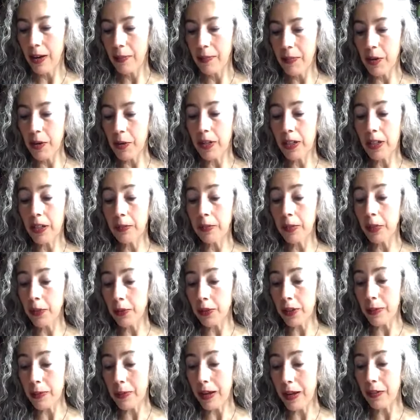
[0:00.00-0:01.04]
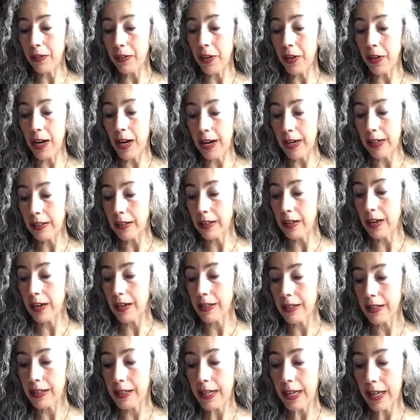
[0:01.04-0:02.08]
You're going to learn about their
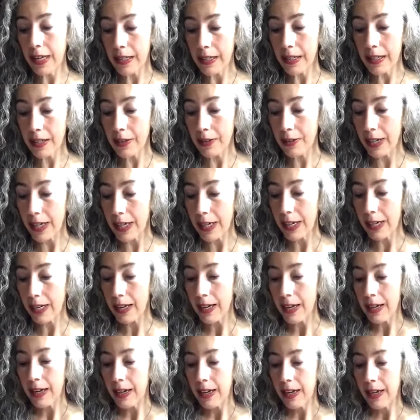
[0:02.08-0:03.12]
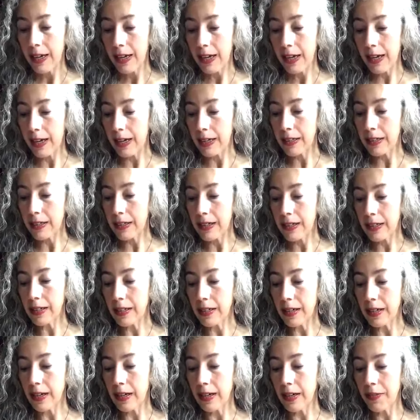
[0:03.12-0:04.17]
Holocausted history and
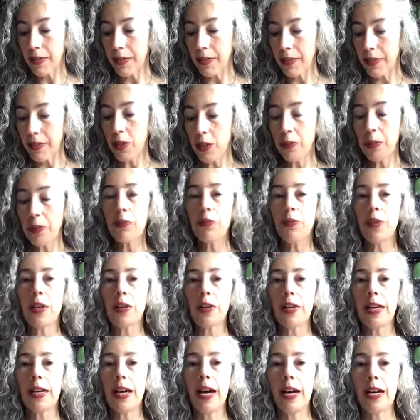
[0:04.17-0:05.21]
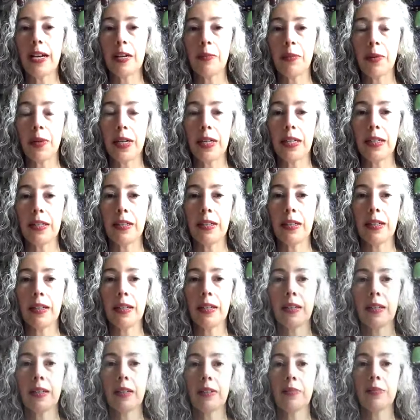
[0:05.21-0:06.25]
the human-fairy hybrid
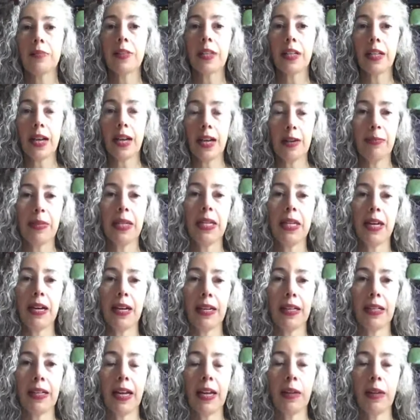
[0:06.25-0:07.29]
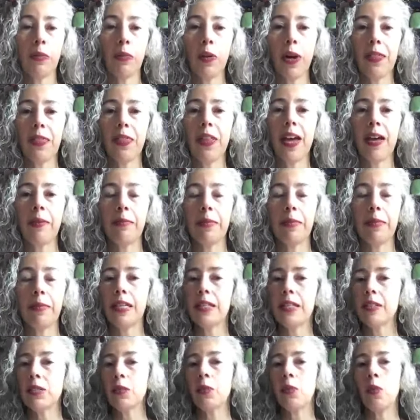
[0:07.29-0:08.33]
phenomenon and what that
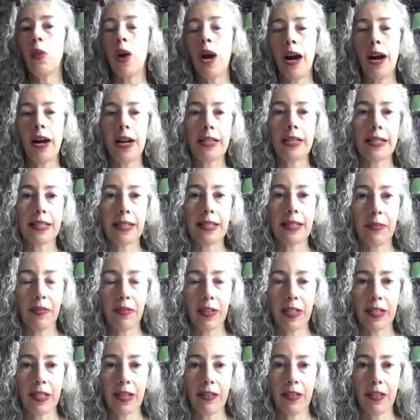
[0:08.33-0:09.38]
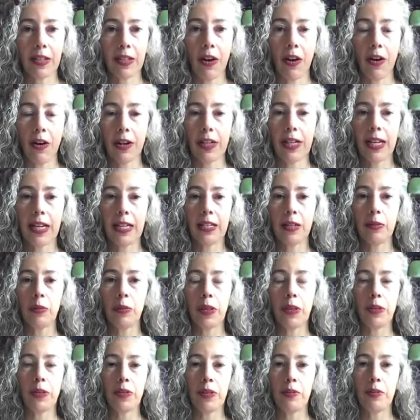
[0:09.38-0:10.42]
means, why some of us have incarnated
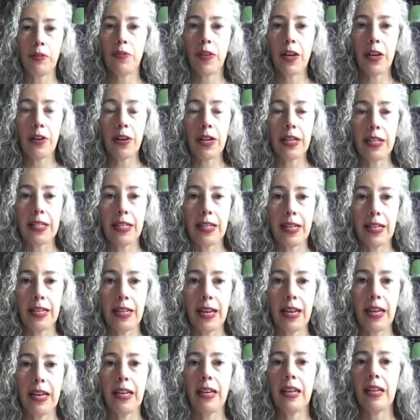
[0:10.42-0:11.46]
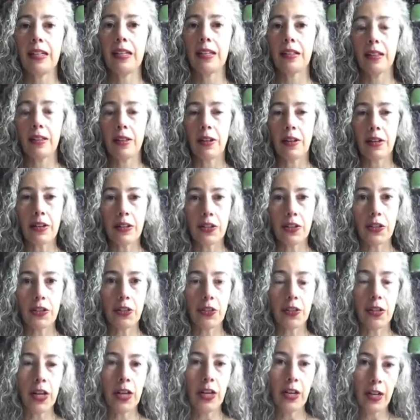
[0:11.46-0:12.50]
with fairy DNA in a
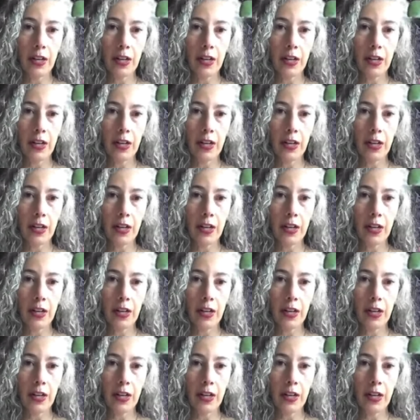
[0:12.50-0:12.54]
larger